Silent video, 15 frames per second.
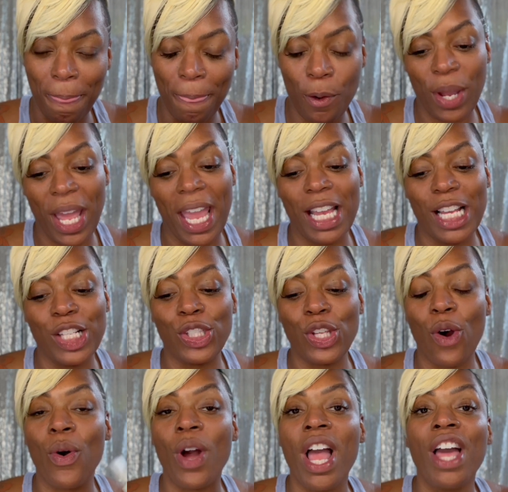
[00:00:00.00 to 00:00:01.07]
Okay,
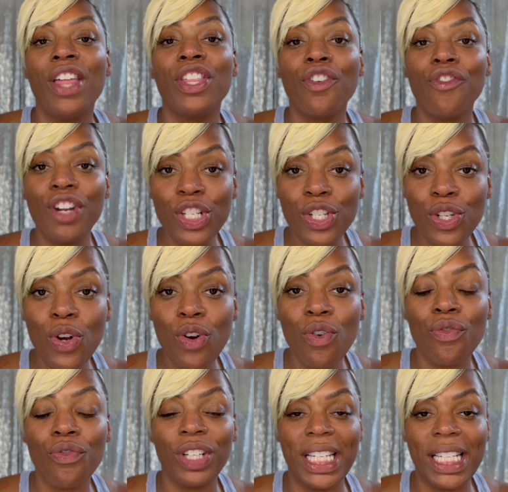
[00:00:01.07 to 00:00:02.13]
so the original
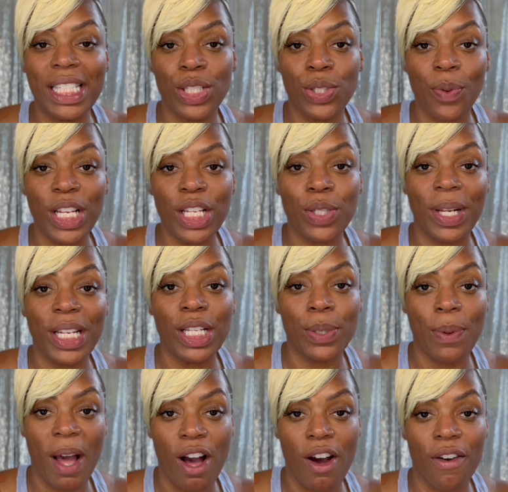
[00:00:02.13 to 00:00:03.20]
release in
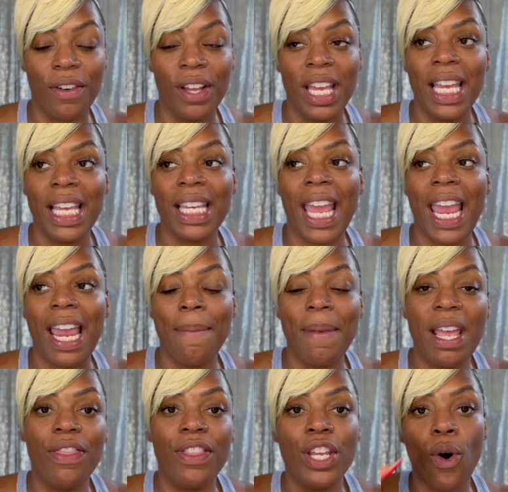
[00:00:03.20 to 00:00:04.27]
2012 came
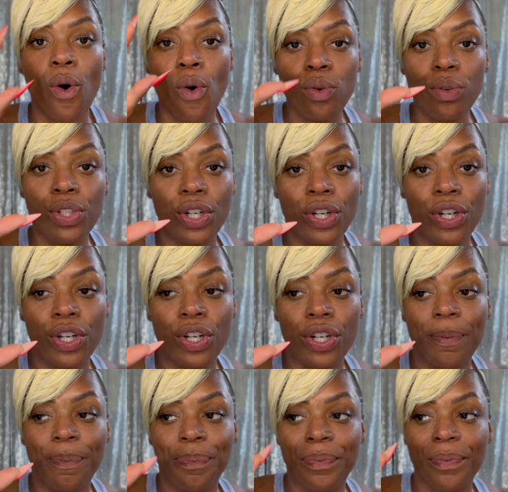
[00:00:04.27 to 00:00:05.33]
in the
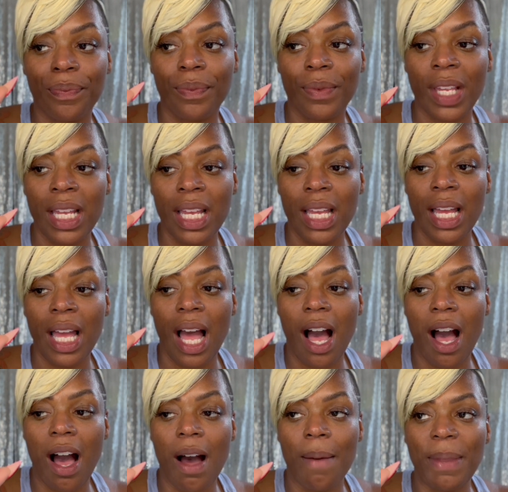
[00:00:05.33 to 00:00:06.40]
older,
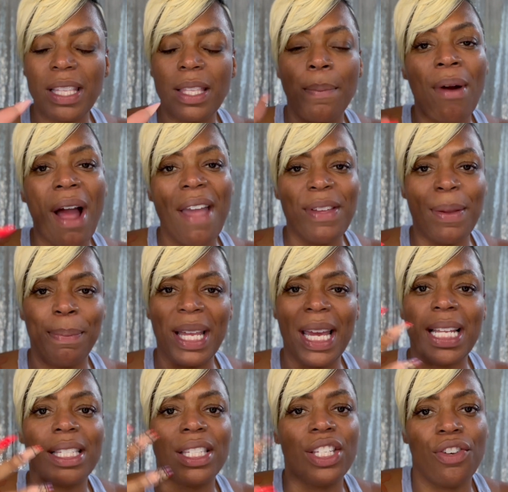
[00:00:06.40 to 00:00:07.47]
like the private
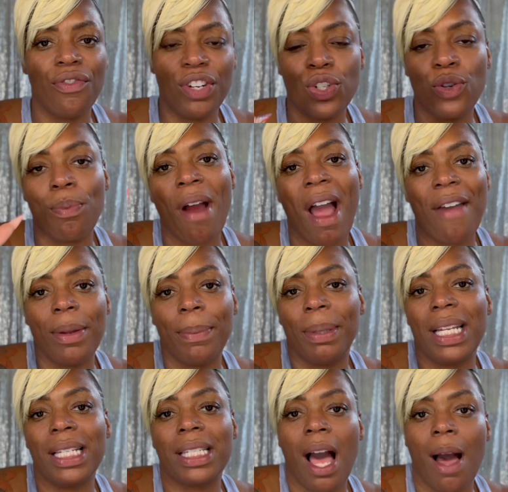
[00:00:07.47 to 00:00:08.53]
blend, the original private
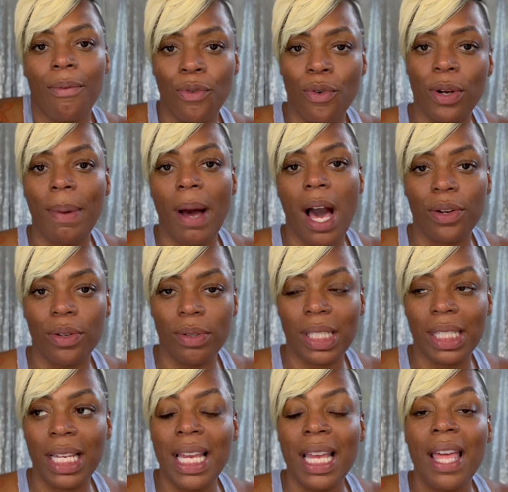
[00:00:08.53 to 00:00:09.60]
blend Tom Ford
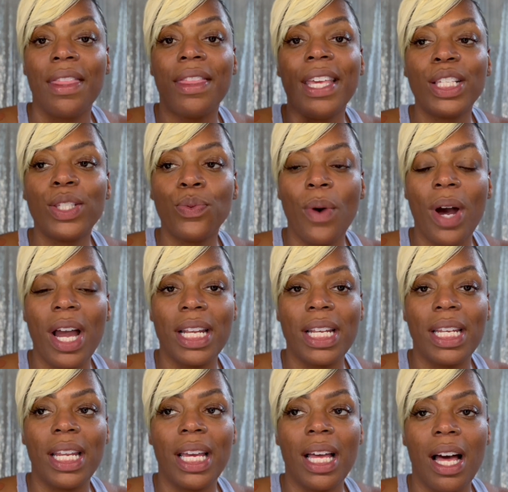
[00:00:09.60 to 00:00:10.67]
bottles. This
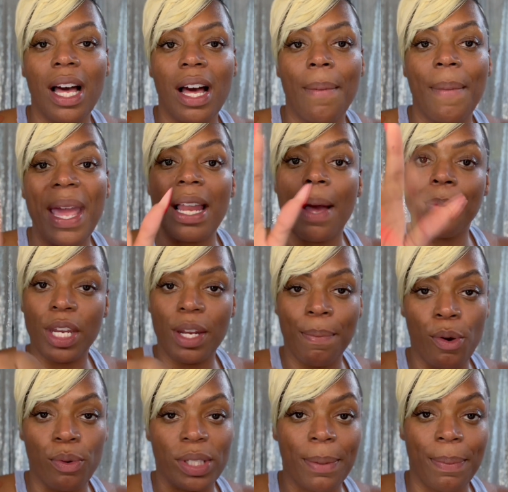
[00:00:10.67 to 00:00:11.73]
one, and I'm gonna
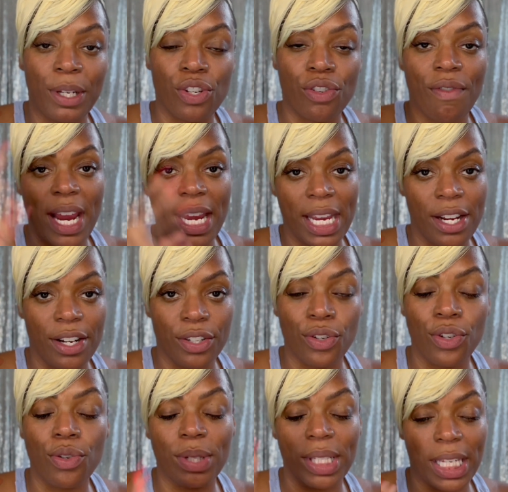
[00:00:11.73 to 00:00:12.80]
post the picture right here so
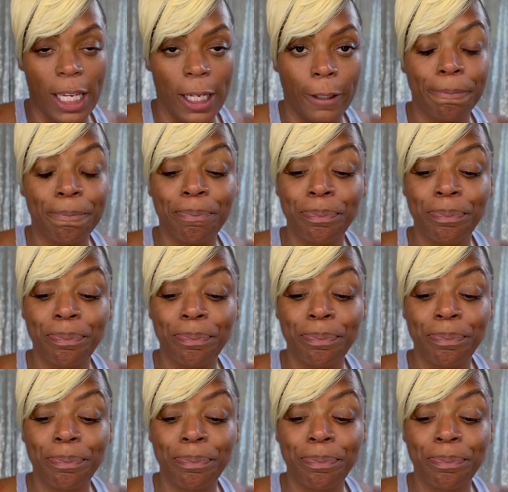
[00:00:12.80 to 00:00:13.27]
you'll see it.